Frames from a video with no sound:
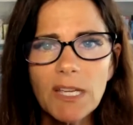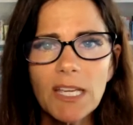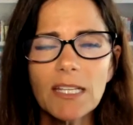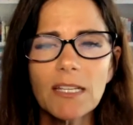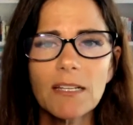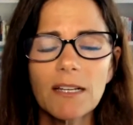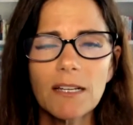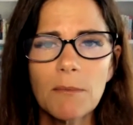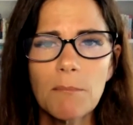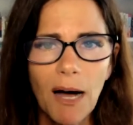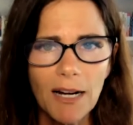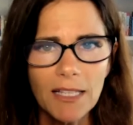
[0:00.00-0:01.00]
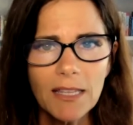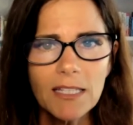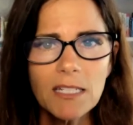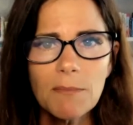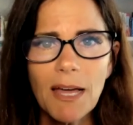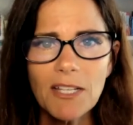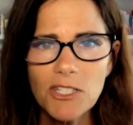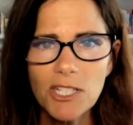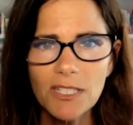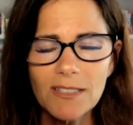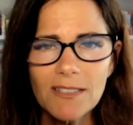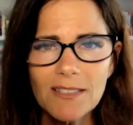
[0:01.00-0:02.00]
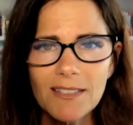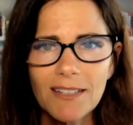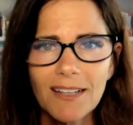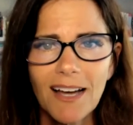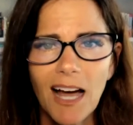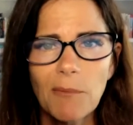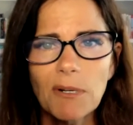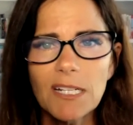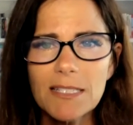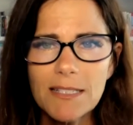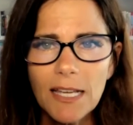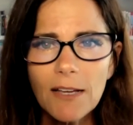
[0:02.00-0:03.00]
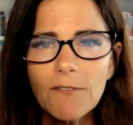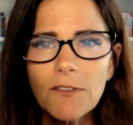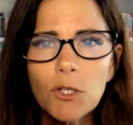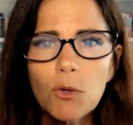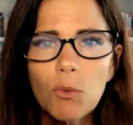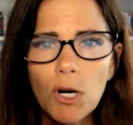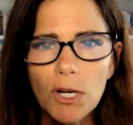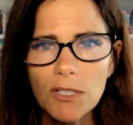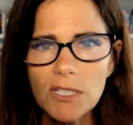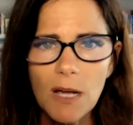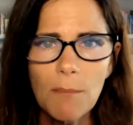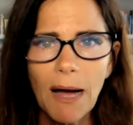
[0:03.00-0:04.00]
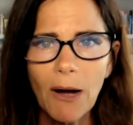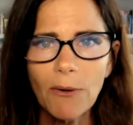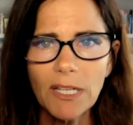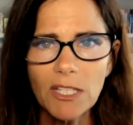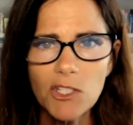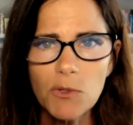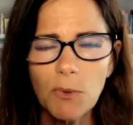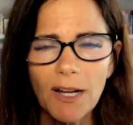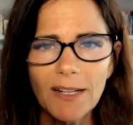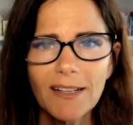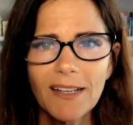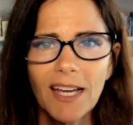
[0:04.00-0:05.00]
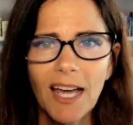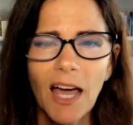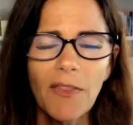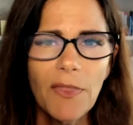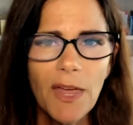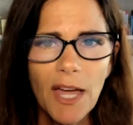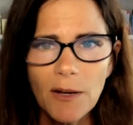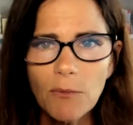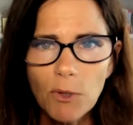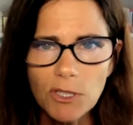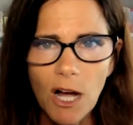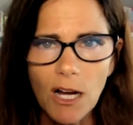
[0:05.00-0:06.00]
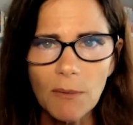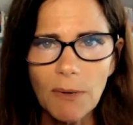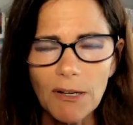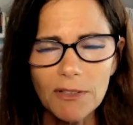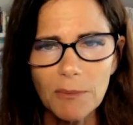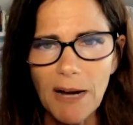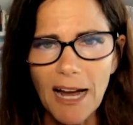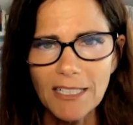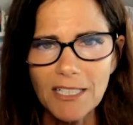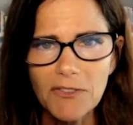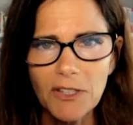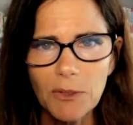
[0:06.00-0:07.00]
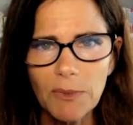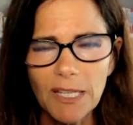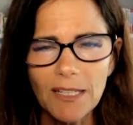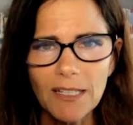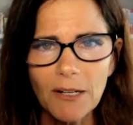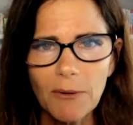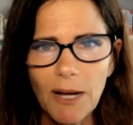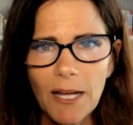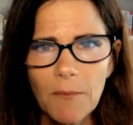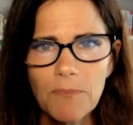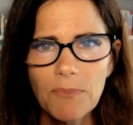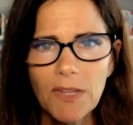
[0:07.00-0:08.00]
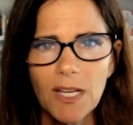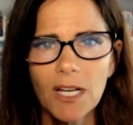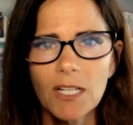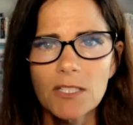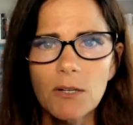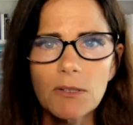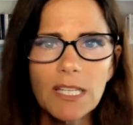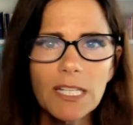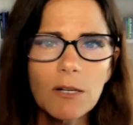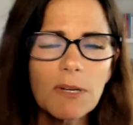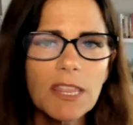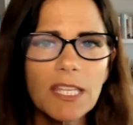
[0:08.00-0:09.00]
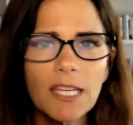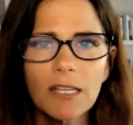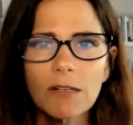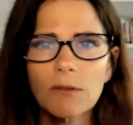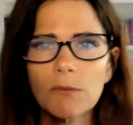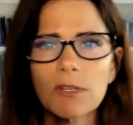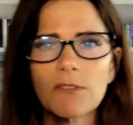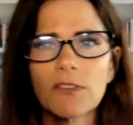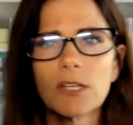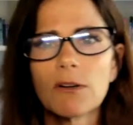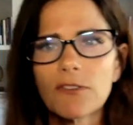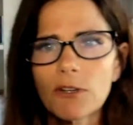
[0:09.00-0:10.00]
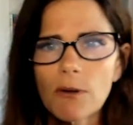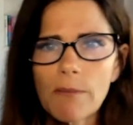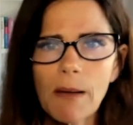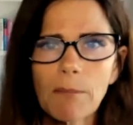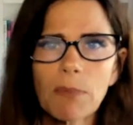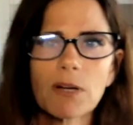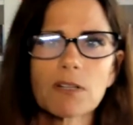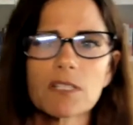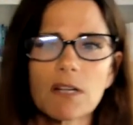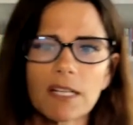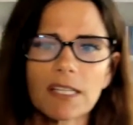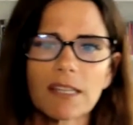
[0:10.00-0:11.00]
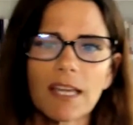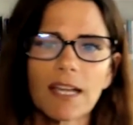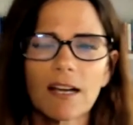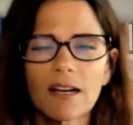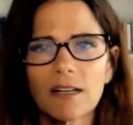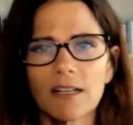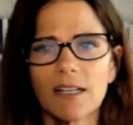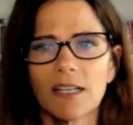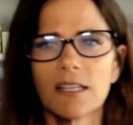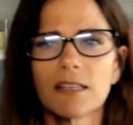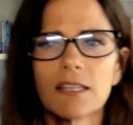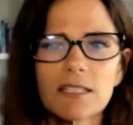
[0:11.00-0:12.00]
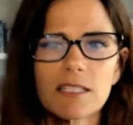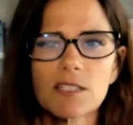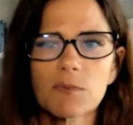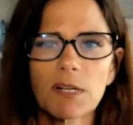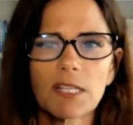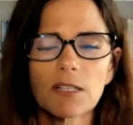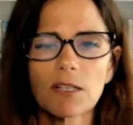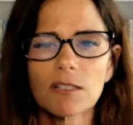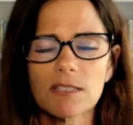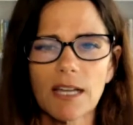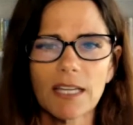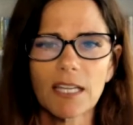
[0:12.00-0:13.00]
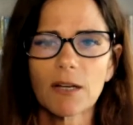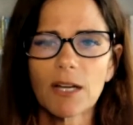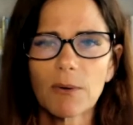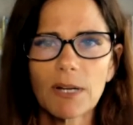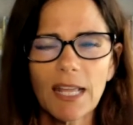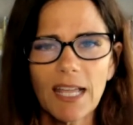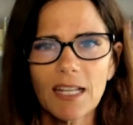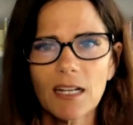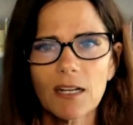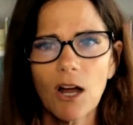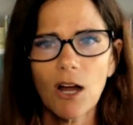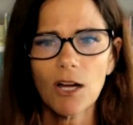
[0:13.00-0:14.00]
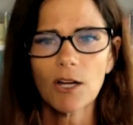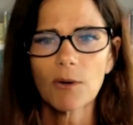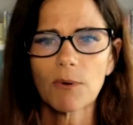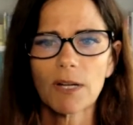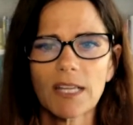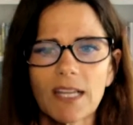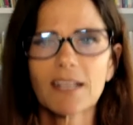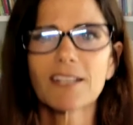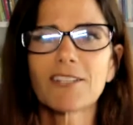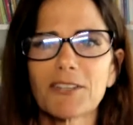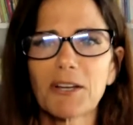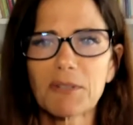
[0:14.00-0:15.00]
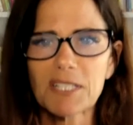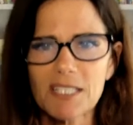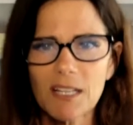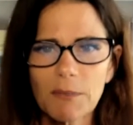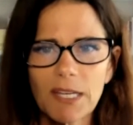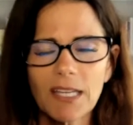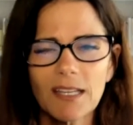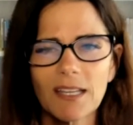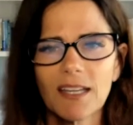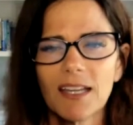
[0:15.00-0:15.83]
we embody the dimensions, I'm going to say a few words about each one. And then we'll talk about the practice for the week. Okay? So leader within review, if you remember, starting there, this is what it looks like. One hand on heart, one hand on your lower stomach,